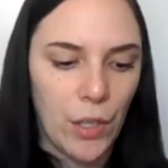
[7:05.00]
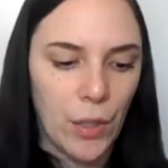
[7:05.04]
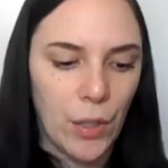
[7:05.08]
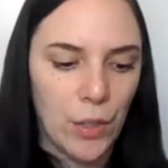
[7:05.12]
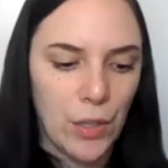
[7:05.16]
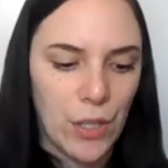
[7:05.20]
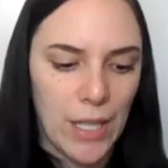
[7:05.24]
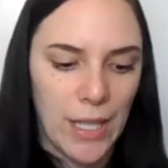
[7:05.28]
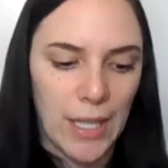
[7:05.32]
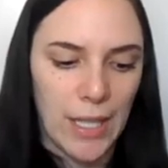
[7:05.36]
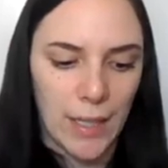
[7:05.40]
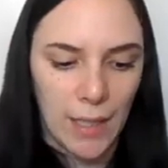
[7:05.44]
you
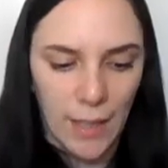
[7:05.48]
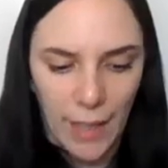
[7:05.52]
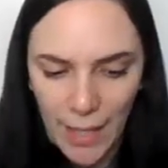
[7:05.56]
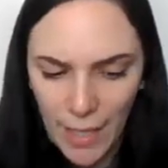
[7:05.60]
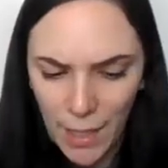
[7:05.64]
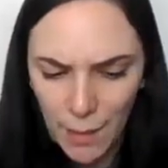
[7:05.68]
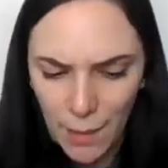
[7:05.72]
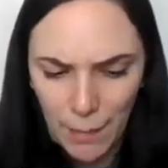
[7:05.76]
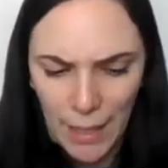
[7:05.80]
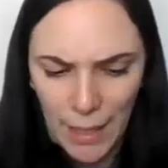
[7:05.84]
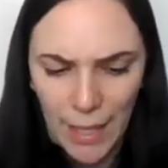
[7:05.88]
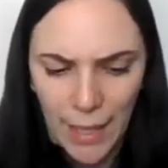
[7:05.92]
didn't
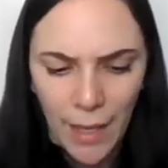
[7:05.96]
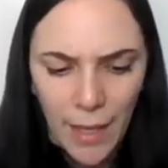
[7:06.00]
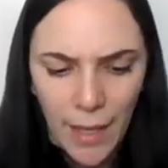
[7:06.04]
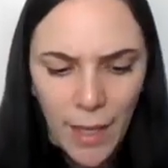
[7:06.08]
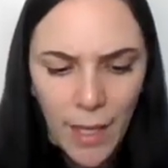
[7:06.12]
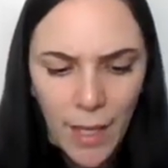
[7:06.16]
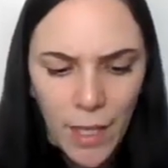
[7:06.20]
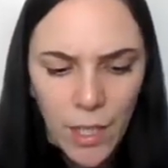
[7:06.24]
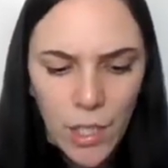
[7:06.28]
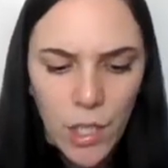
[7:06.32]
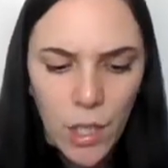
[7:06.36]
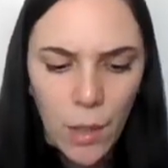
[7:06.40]
like me.
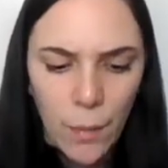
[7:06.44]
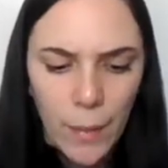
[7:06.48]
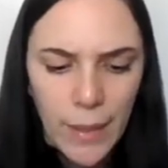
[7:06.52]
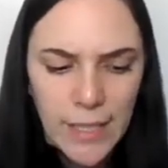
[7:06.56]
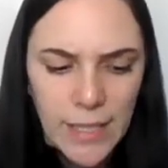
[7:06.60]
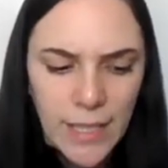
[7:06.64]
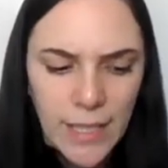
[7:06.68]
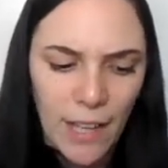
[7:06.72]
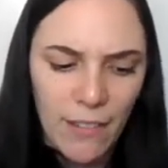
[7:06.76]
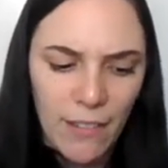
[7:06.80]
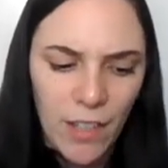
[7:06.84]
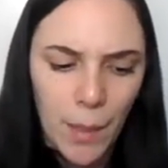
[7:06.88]
You
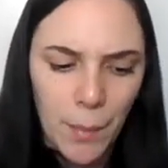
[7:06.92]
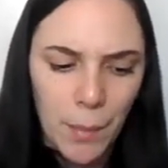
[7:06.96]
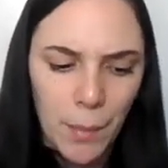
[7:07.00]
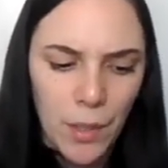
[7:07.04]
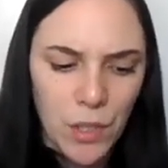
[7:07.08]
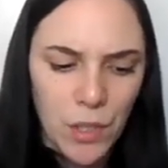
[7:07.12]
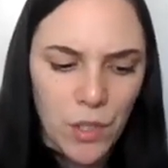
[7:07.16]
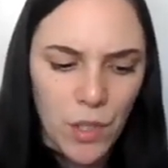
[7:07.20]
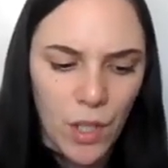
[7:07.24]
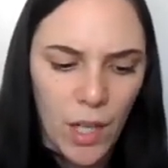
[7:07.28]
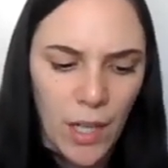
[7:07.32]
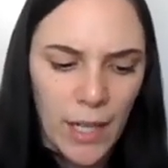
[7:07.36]
always cover up your
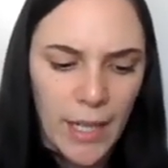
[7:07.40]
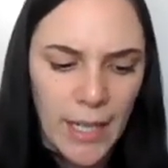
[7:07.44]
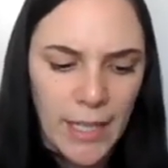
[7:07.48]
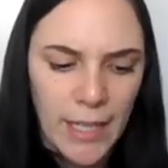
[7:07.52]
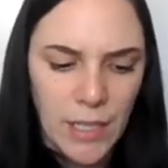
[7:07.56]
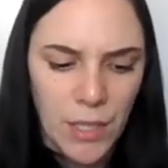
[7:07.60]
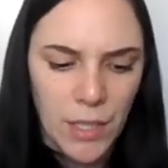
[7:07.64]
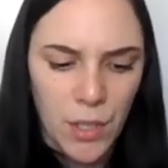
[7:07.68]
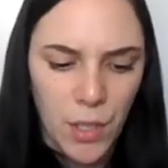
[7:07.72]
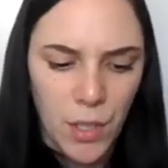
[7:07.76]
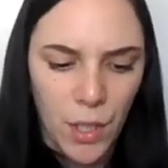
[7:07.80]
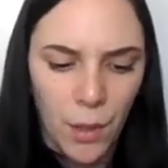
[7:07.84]
drawings
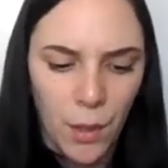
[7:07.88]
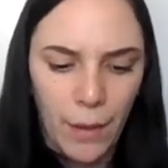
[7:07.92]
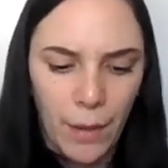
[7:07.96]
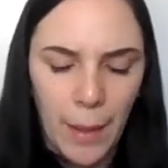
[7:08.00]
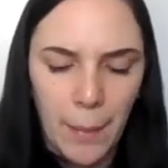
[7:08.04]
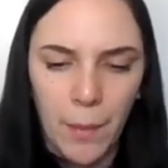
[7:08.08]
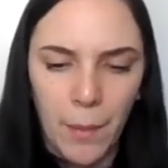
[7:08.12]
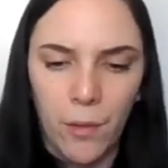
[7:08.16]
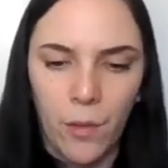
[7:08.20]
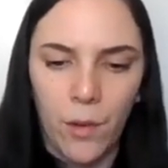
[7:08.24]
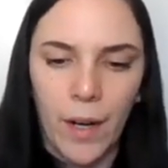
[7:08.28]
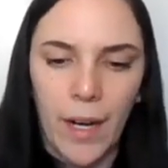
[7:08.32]
and turn away
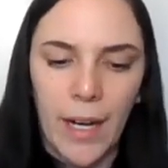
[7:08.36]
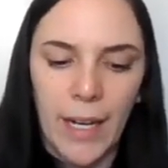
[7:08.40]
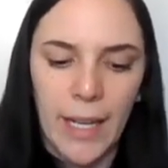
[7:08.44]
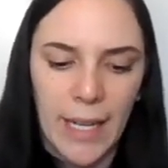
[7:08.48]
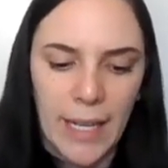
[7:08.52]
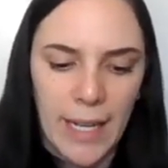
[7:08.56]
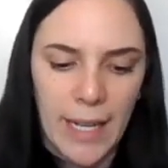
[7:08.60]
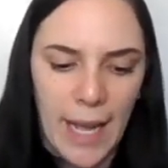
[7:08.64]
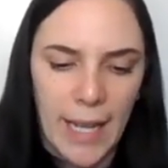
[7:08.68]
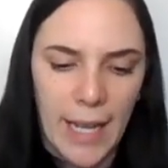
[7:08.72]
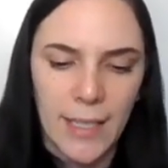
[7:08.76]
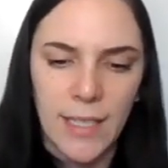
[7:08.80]
before I
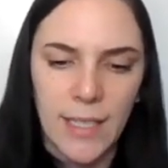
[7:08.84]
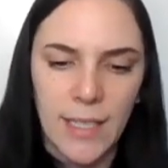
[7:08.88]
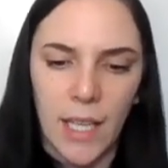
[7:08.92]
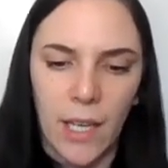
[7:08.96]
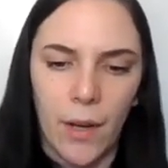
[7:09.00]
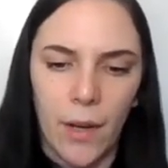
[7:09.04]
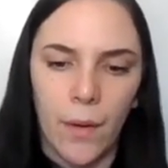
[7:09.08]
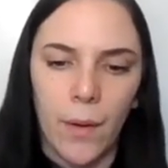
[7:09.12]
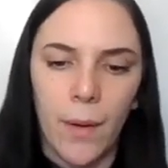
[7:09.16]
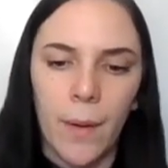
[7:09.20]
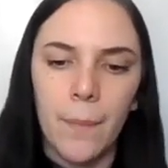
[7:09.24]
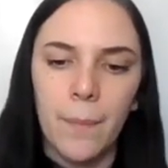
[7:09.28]
can ask
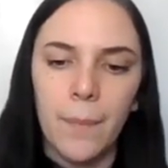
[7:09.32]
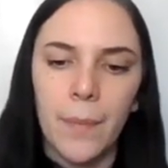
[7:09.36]
you."